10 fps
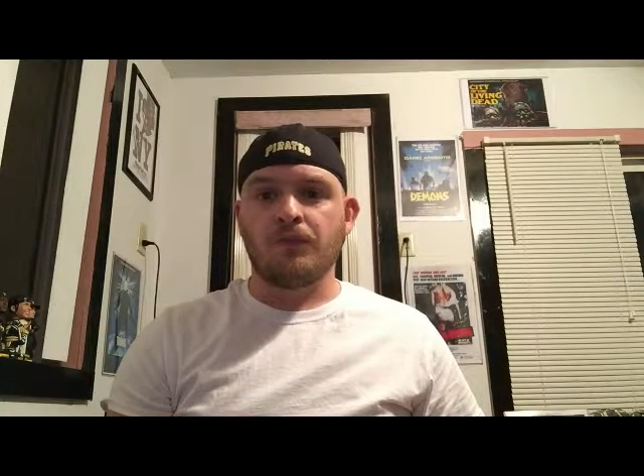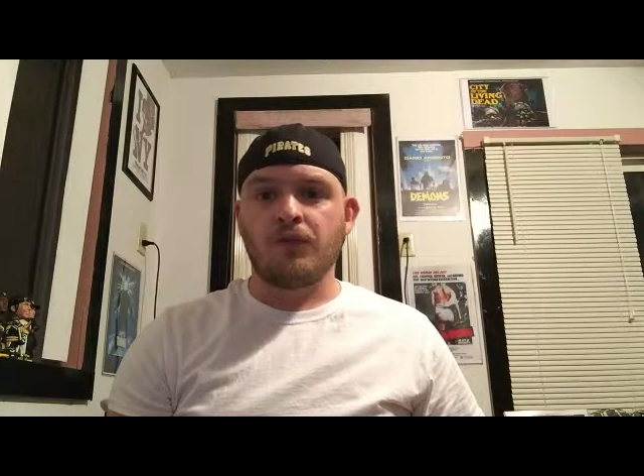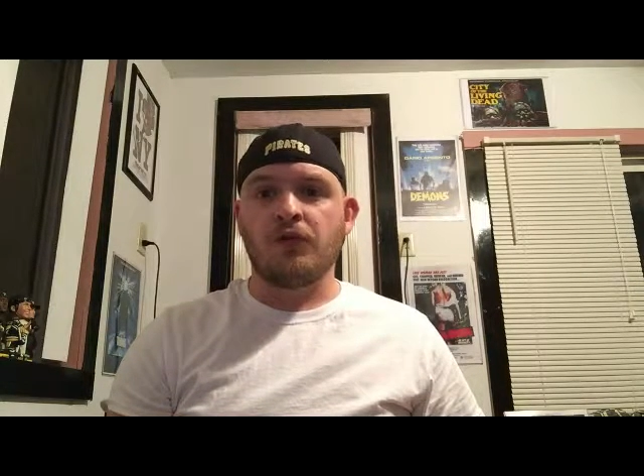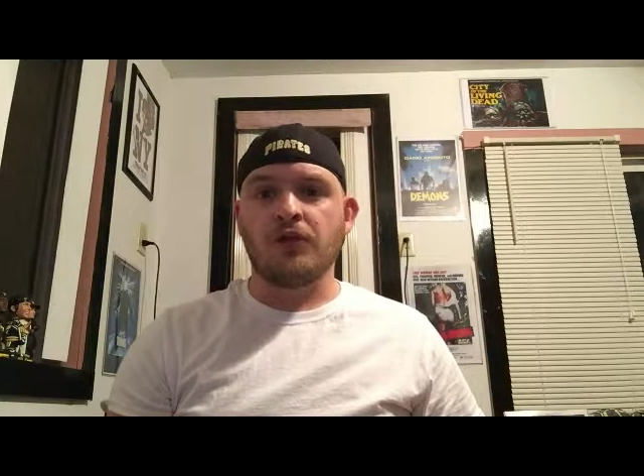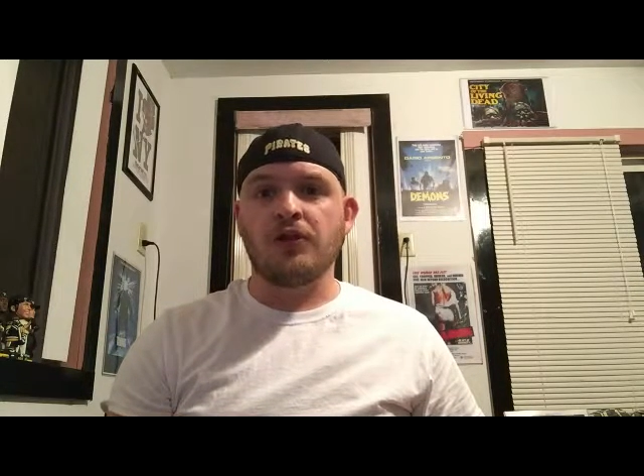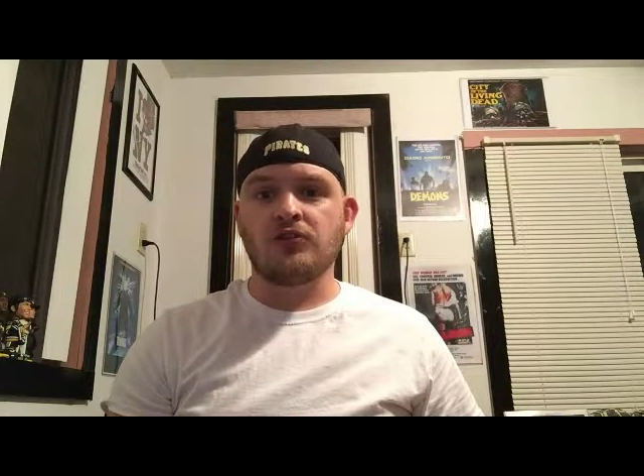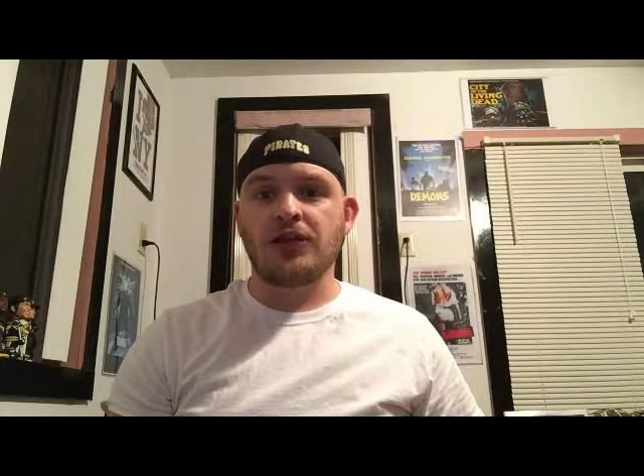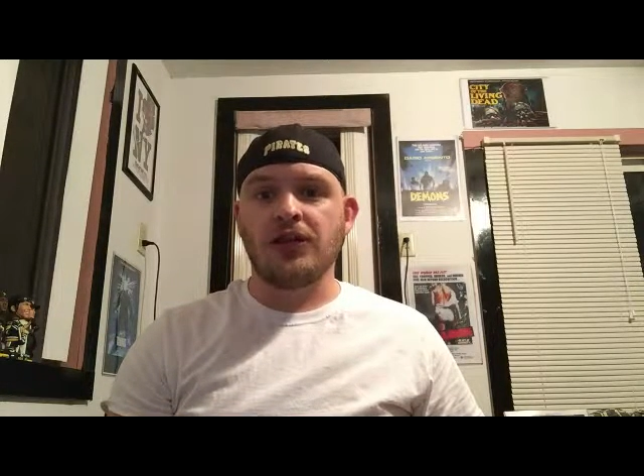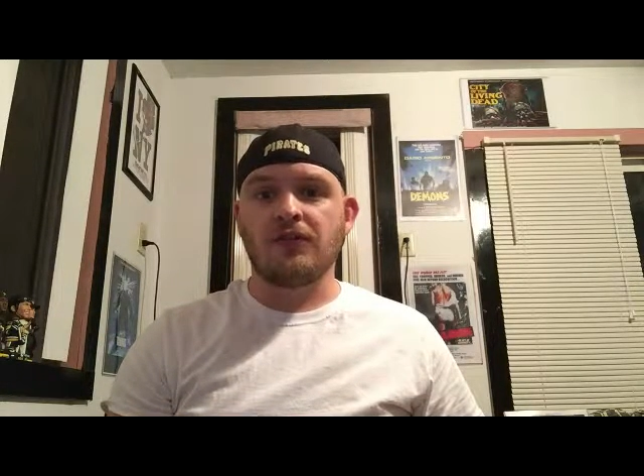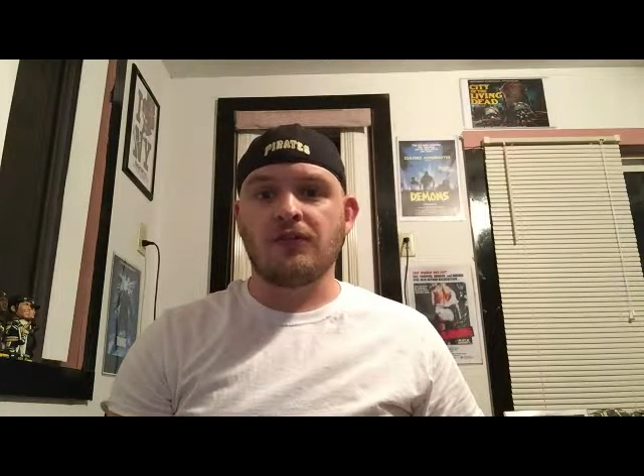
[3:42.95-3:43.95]
if you get a
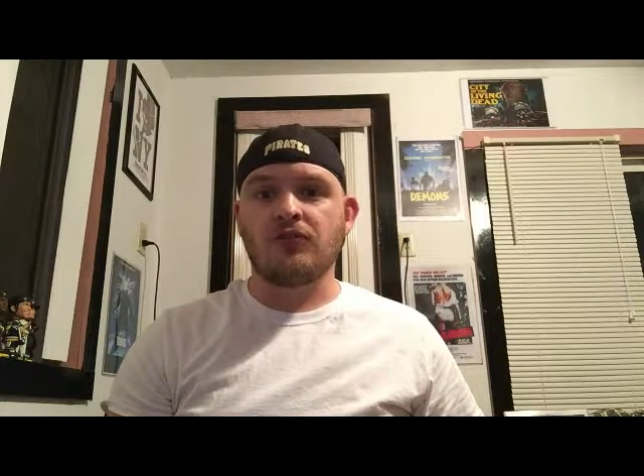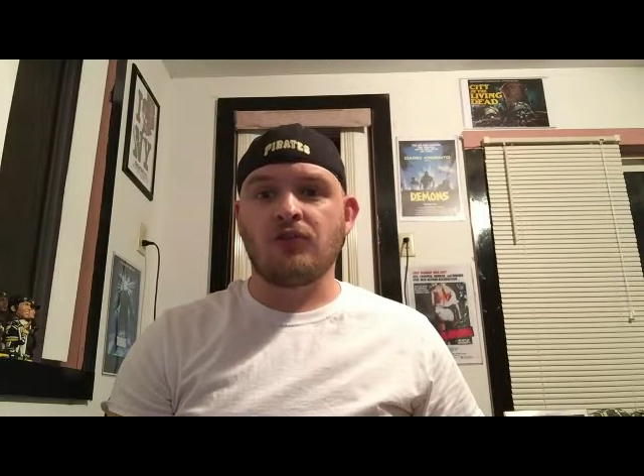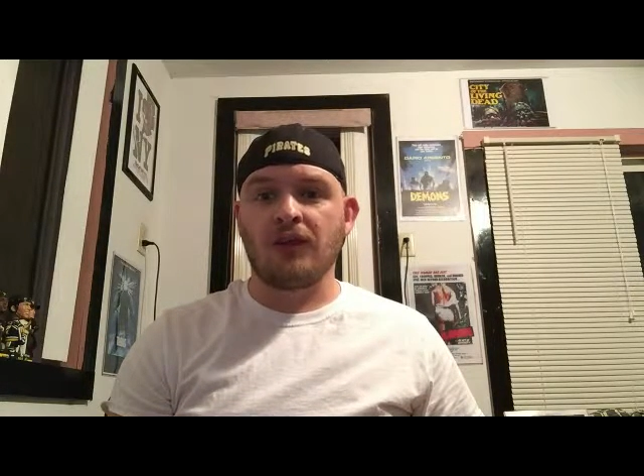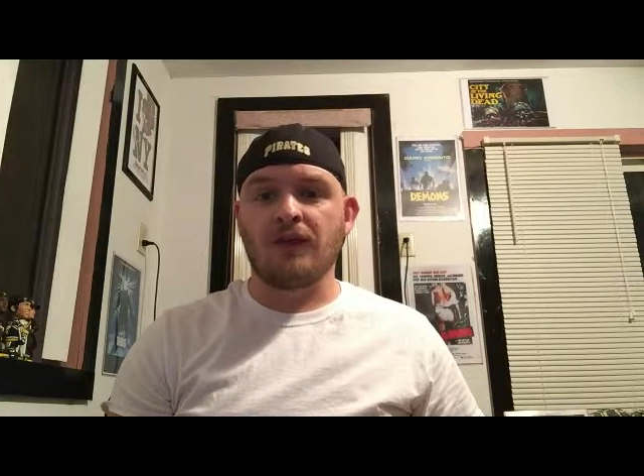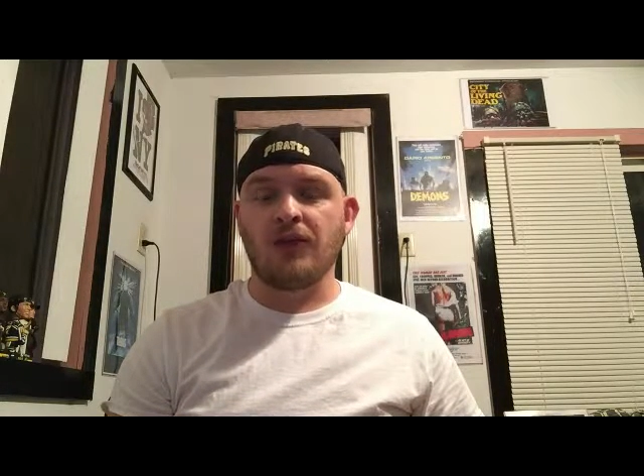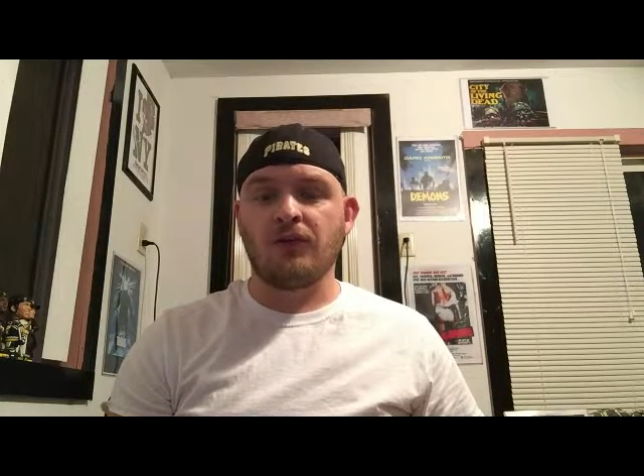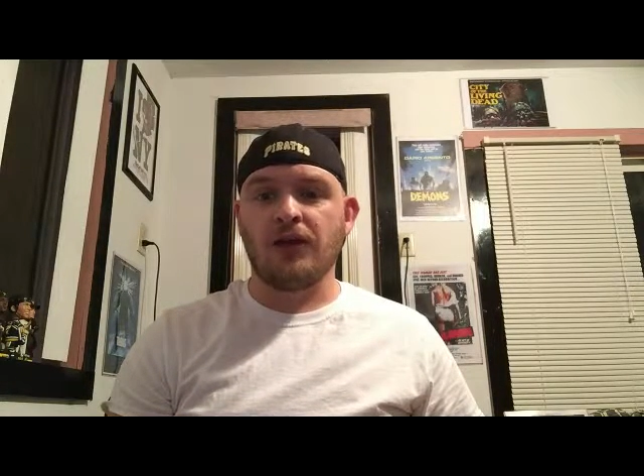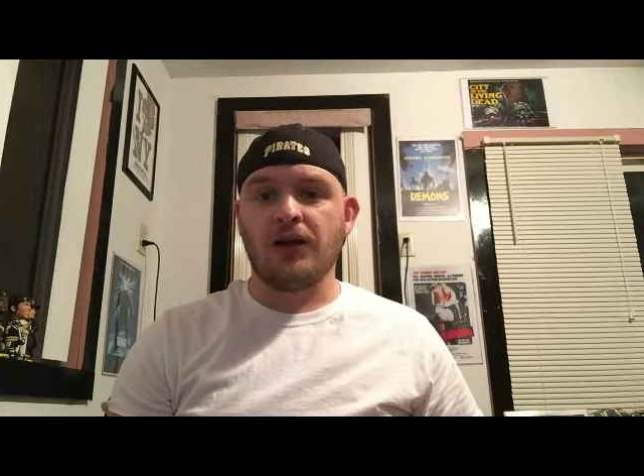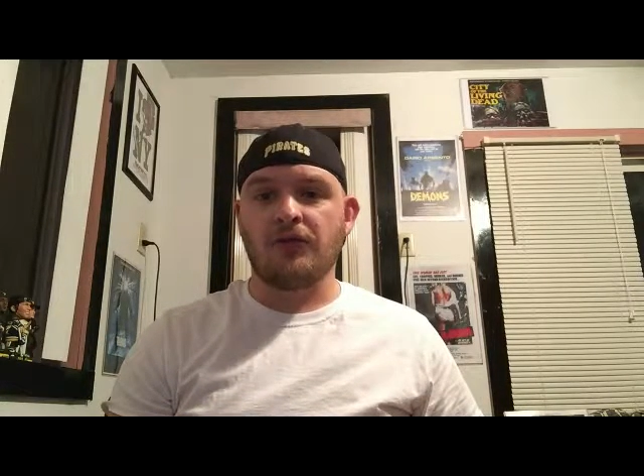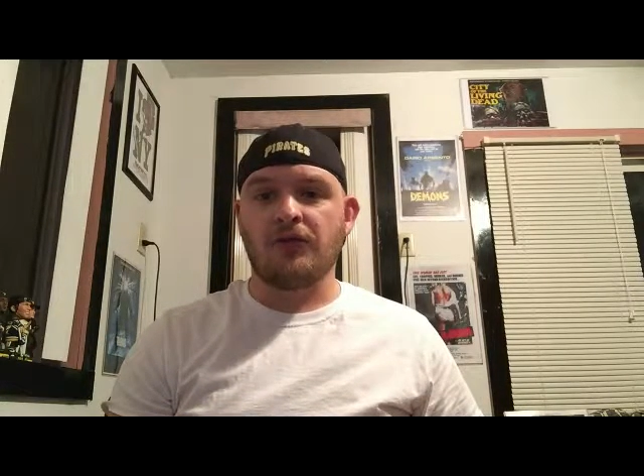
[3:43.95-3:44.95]
chance, check that one
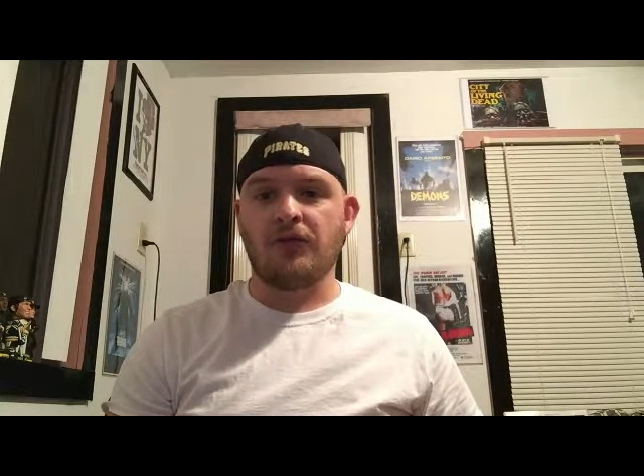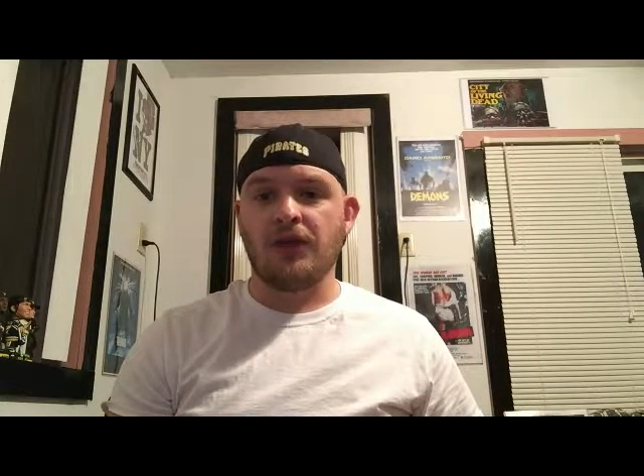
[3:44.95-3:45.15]
out.